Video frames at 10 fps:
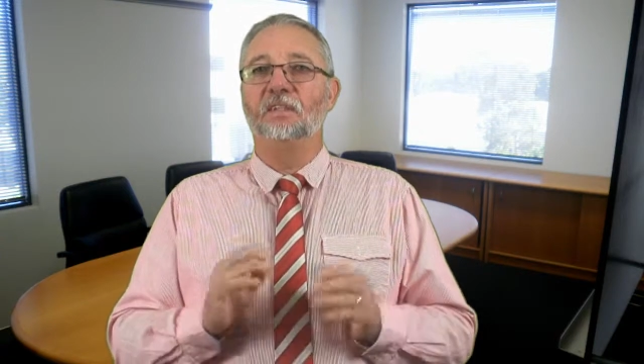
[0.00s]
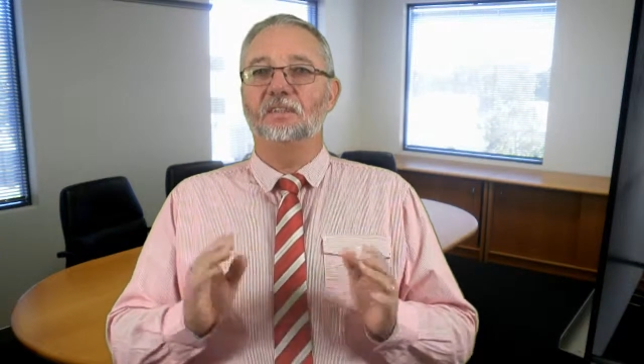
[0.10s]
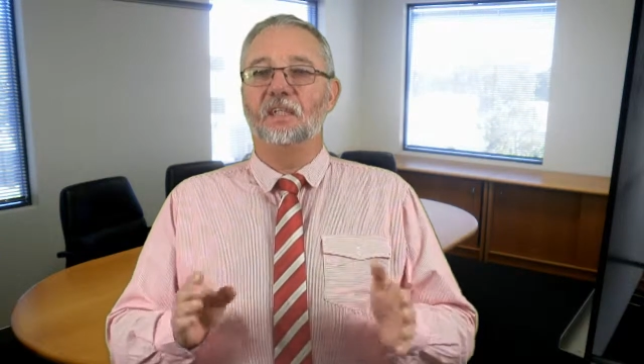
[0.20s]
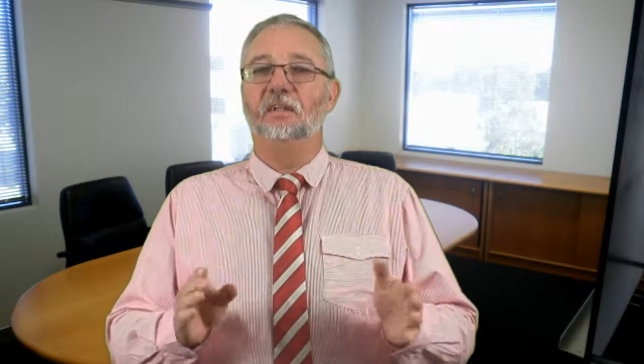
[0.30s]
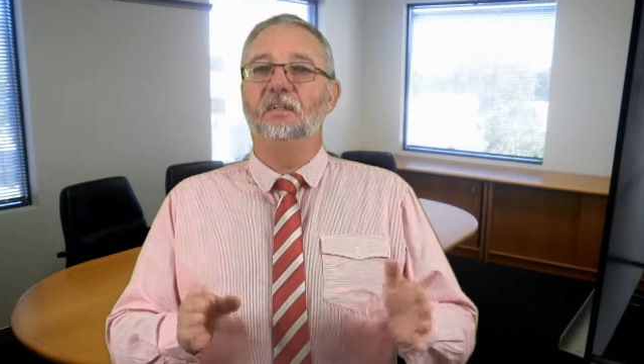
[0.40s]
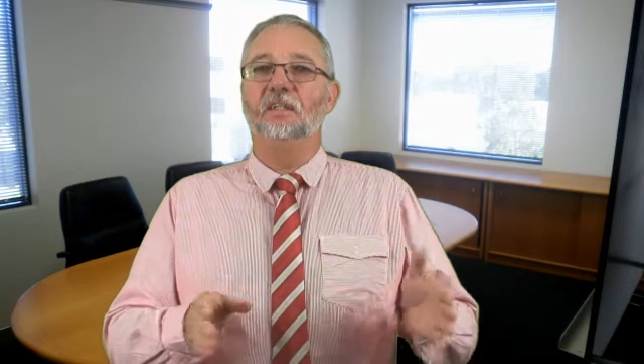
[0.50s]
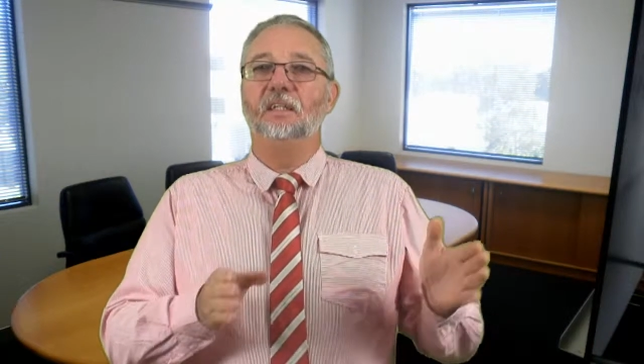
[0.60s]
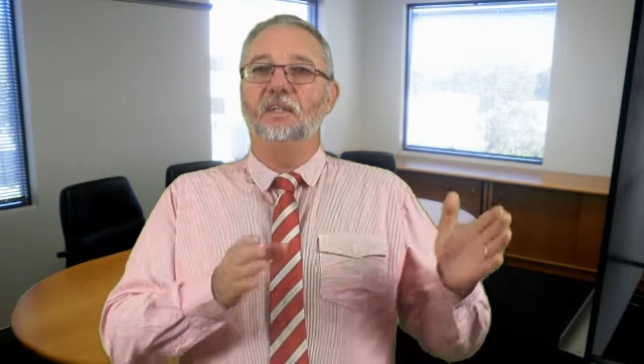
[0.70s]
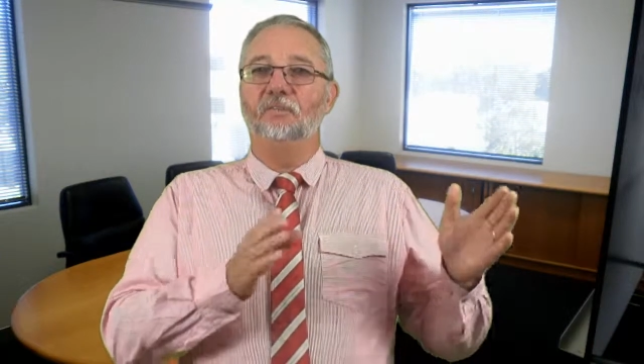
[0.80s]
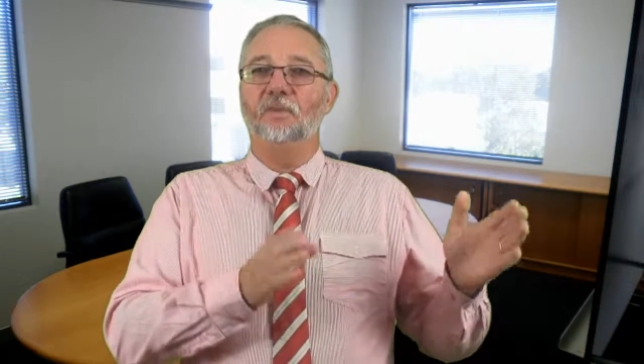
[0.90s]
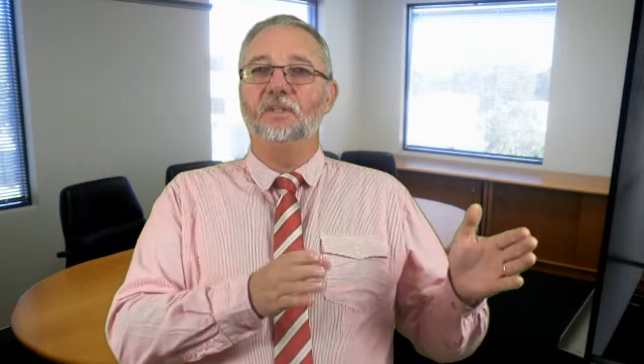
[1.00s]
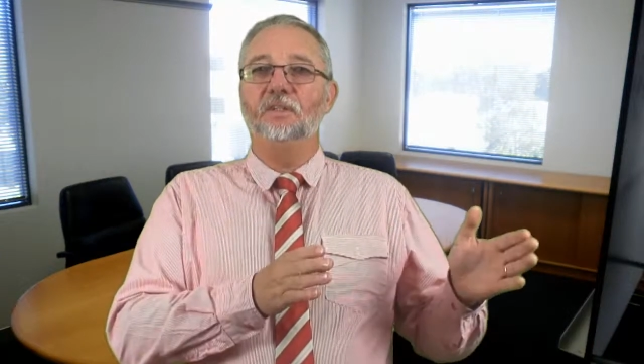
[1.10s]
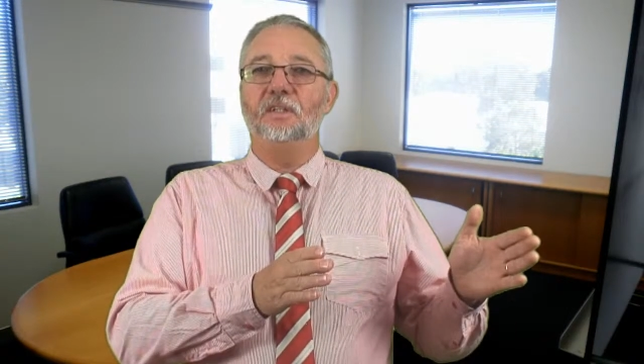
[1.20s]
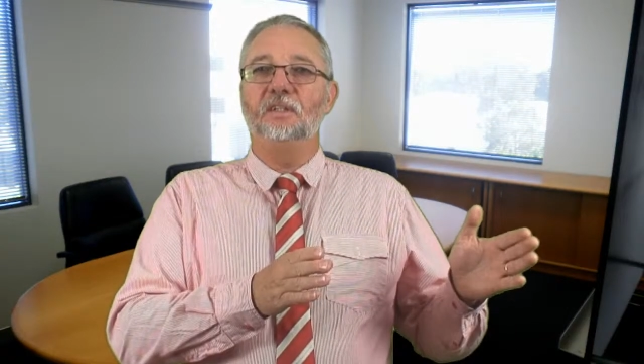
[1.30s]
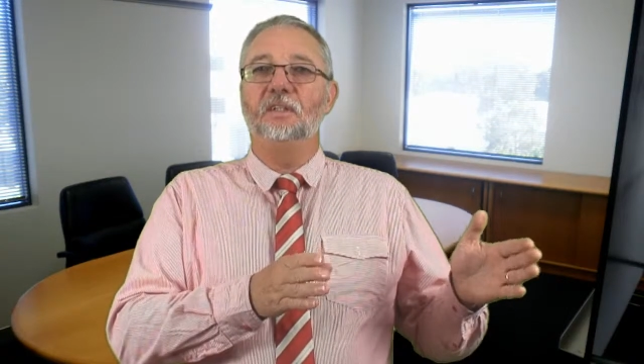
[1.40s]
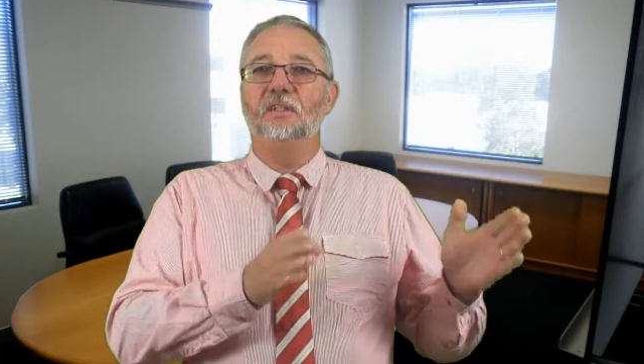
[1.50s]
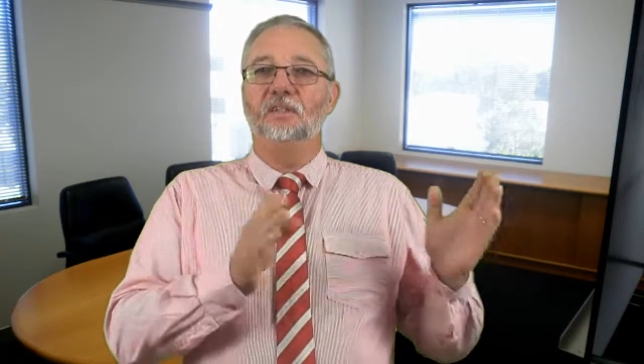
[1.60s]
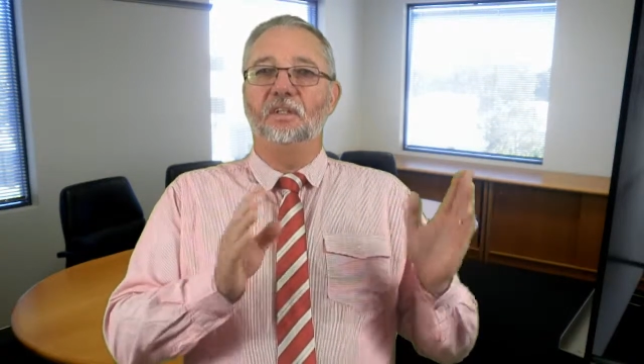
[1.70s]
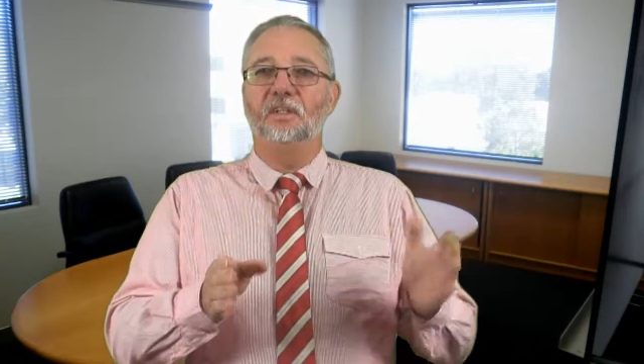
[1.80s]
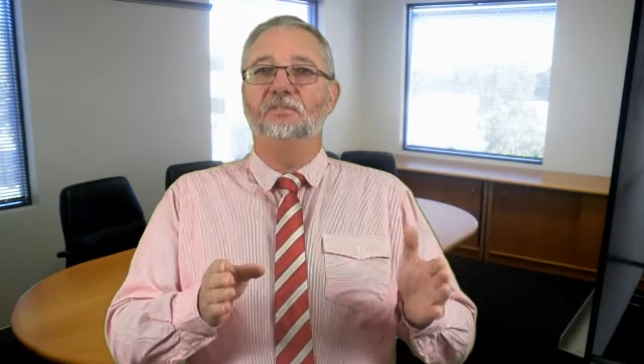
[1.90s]
So if we need
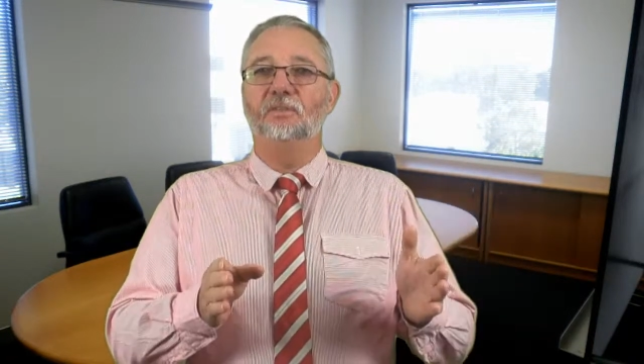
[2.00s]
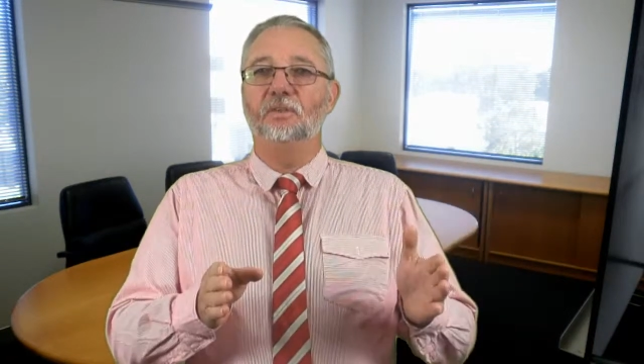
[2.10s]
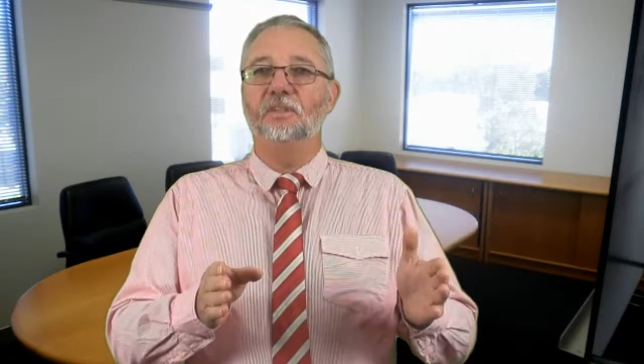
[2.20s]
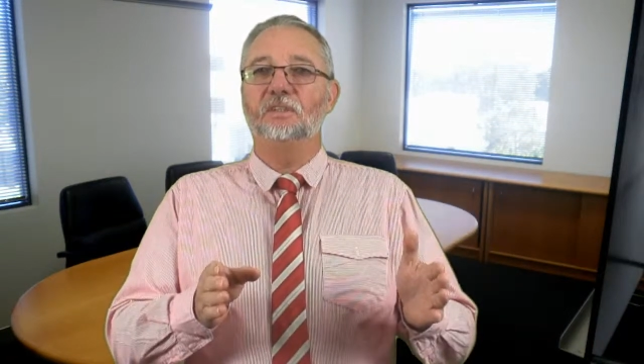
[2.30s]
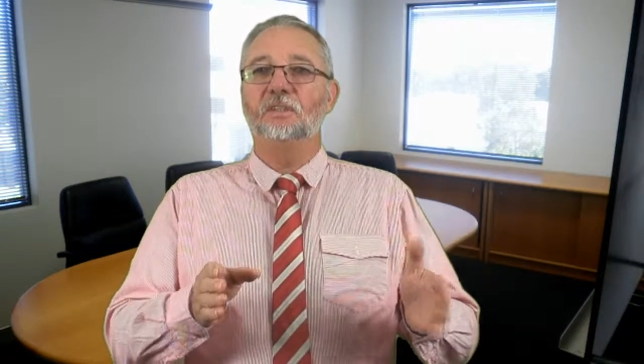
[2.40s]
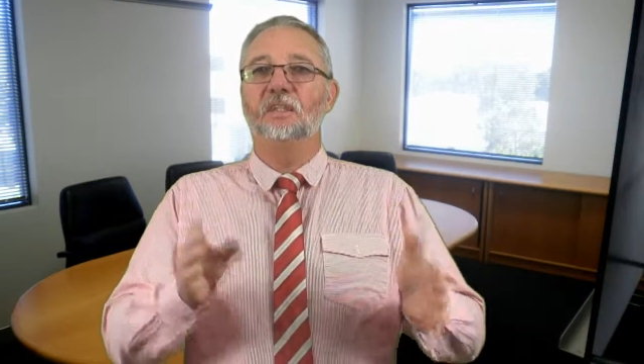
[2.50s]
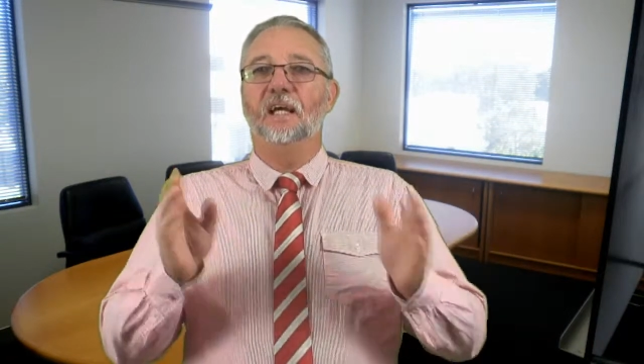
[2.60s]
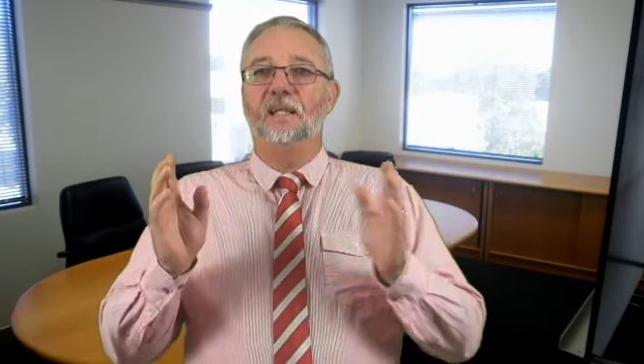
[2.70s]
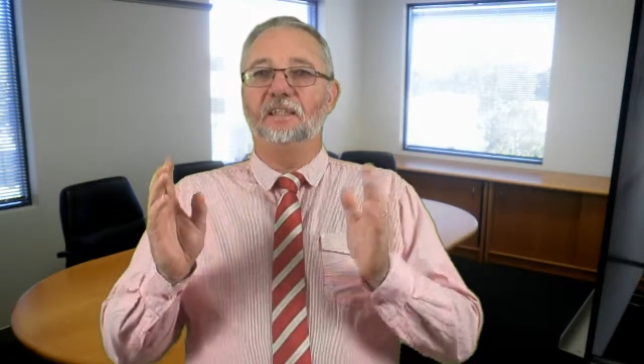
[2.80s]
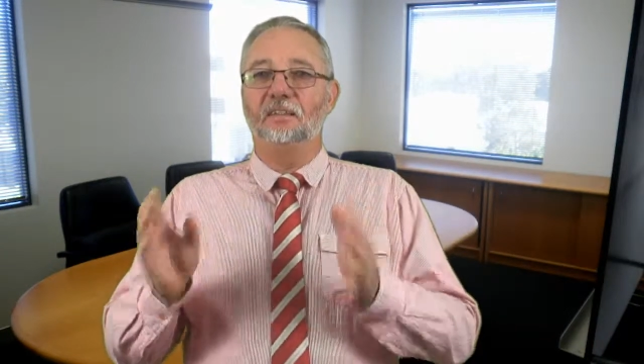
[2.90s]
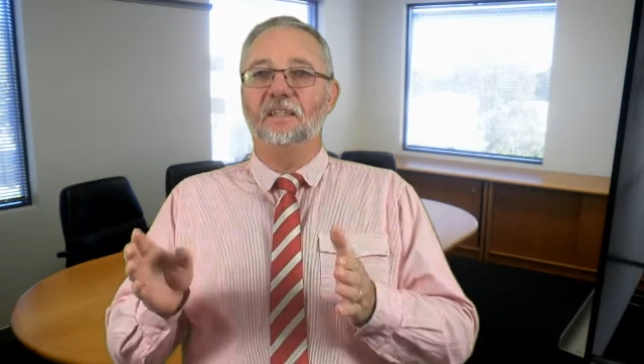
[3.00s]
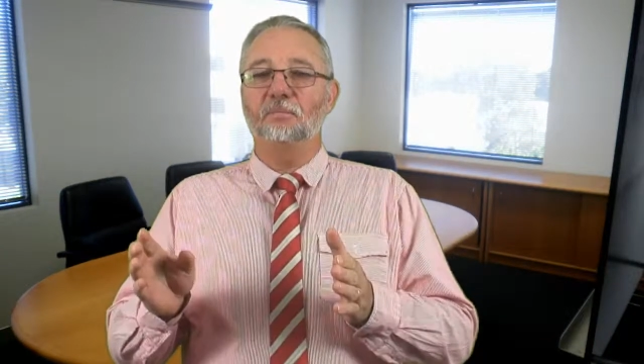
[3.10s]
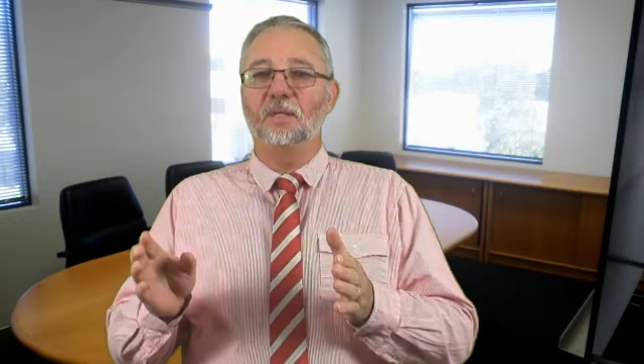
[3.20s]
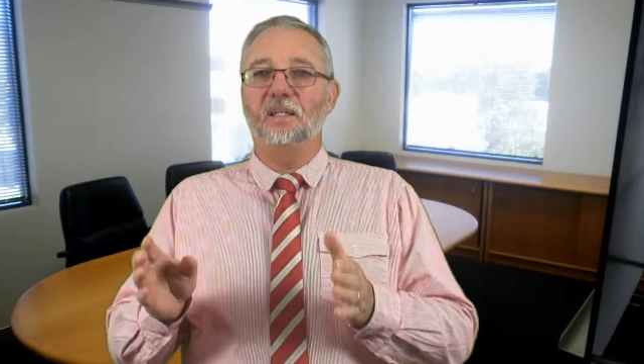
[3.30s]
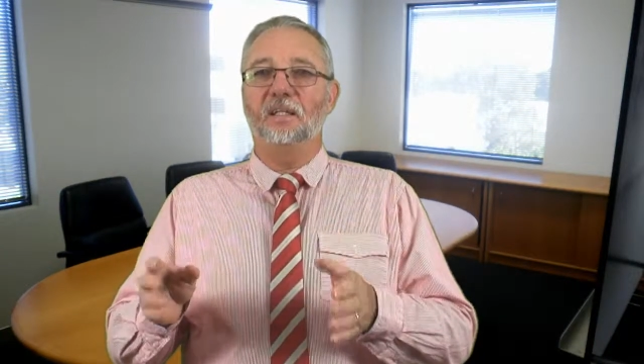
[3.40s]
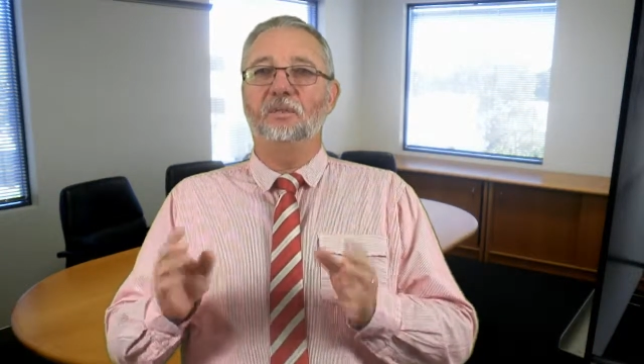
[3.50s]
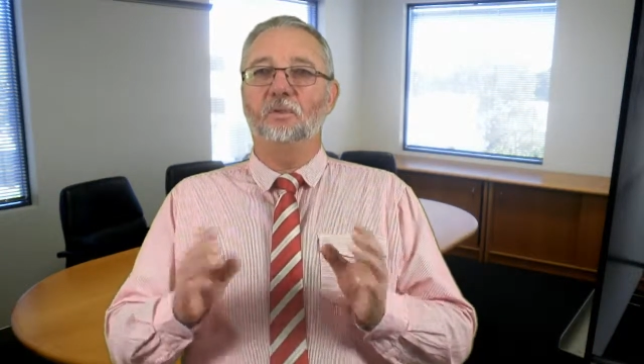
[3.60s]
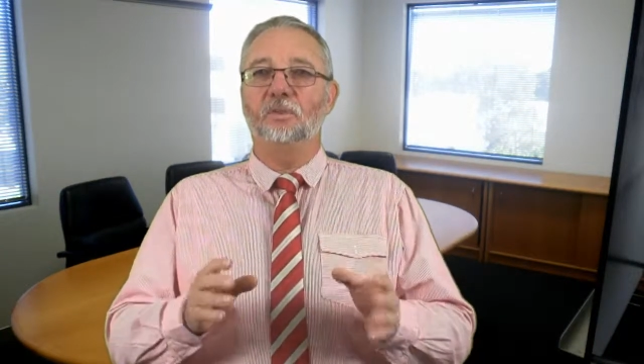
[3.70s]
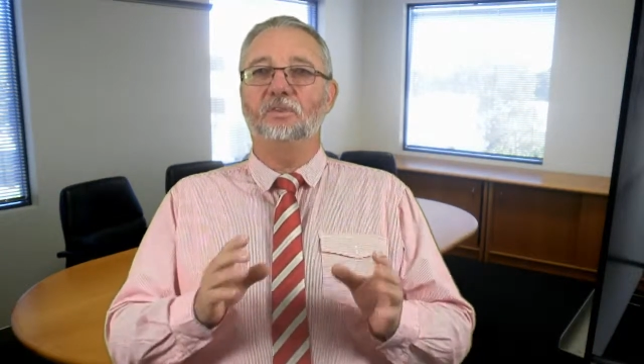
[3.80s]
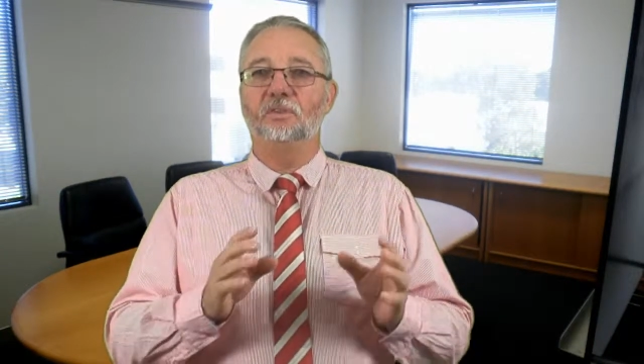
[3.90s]
to invoice and collect money in
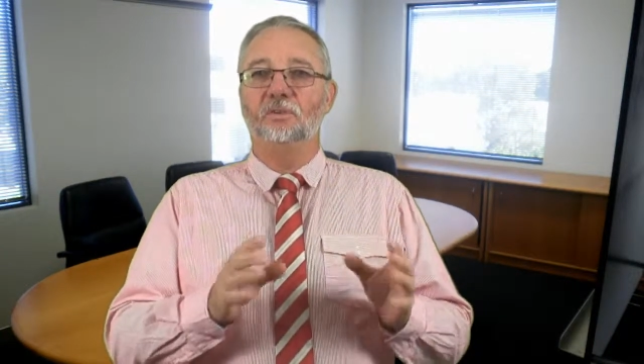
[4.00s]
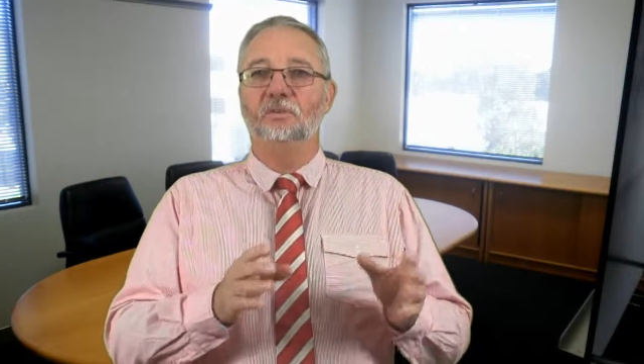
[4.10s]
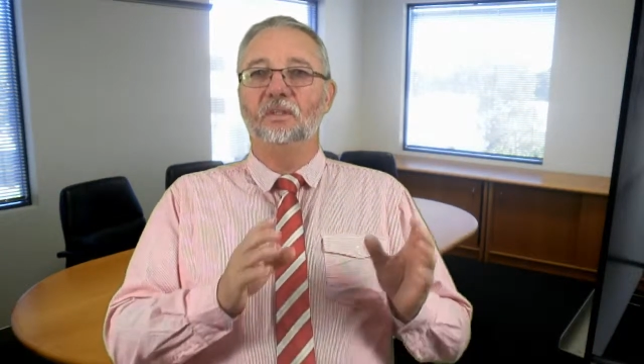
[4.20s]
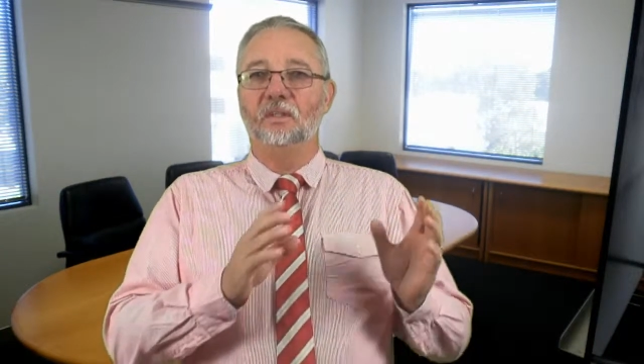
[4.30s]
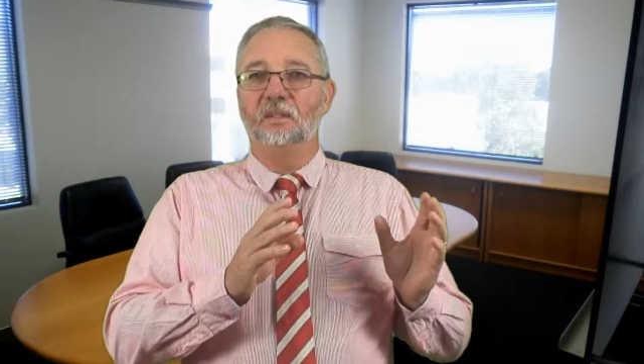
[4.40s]
order to